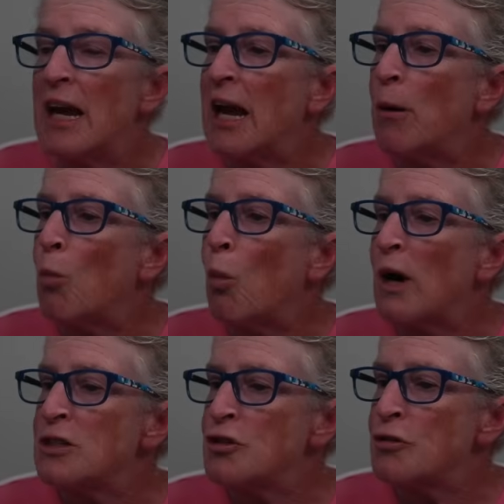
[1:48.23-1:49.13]
And
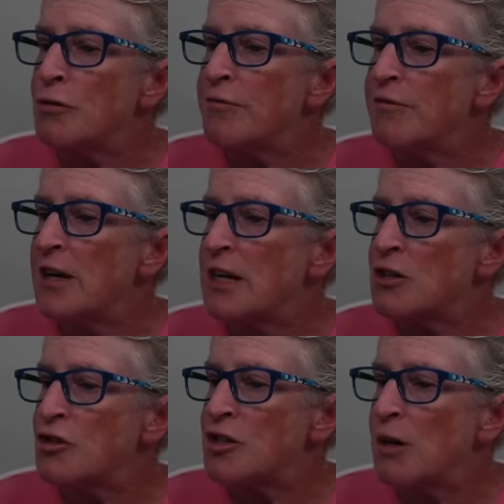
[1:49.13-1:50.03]
once you're
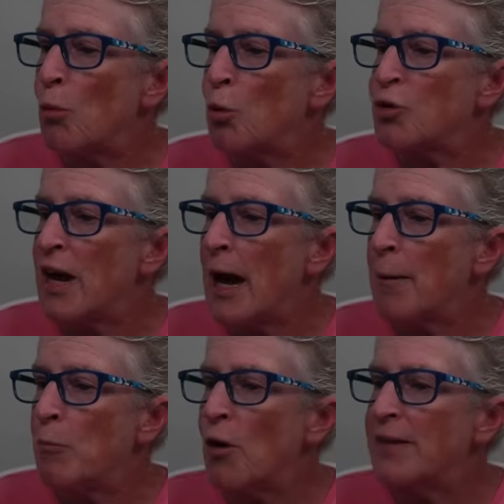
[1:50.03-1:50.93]
finished, we'll
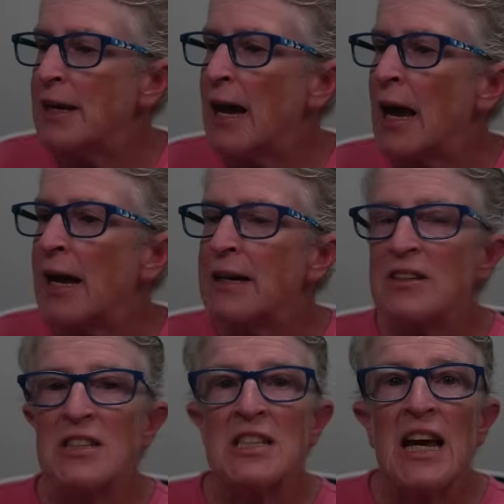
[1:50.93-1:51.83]
tap on the
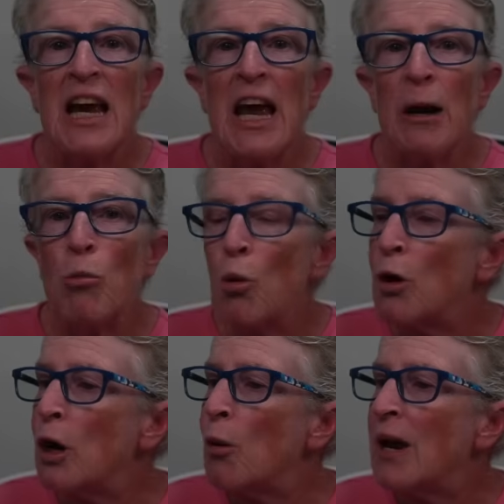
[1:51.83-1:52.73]
X and we'll
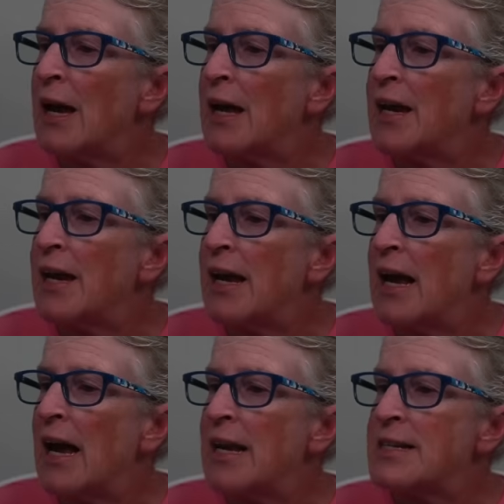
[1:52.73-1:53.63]
go ahead
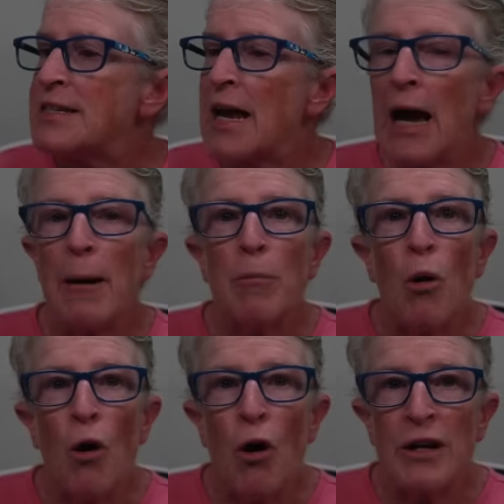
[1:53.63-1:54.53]
and tap
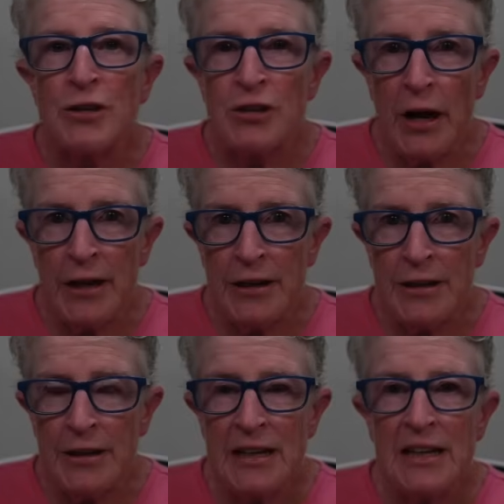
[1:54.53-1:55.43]
on done.